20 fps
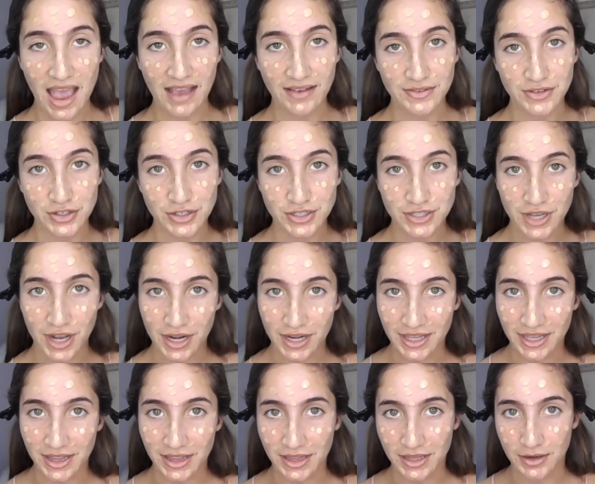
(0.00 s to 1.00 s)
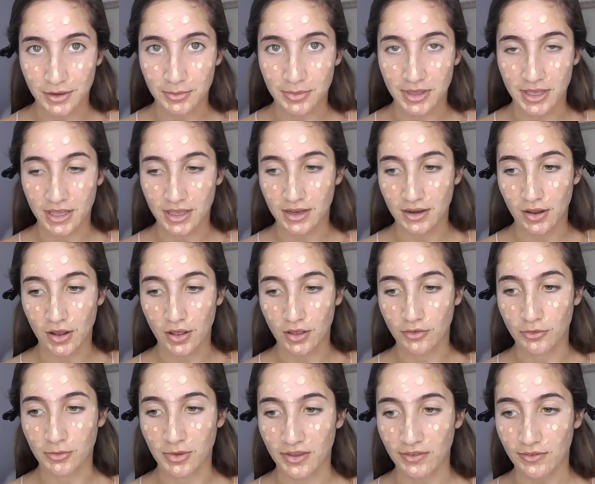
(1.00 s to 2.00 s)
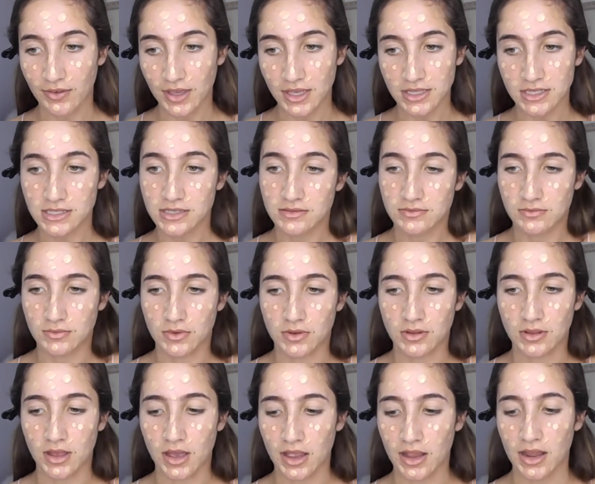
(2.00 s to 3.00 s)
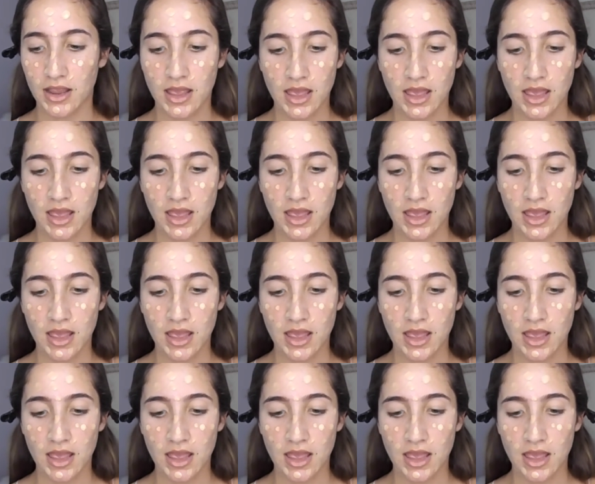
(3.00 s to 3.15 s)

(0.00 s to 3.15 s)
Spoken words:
After dotting a little bit all over my face, well, a lot,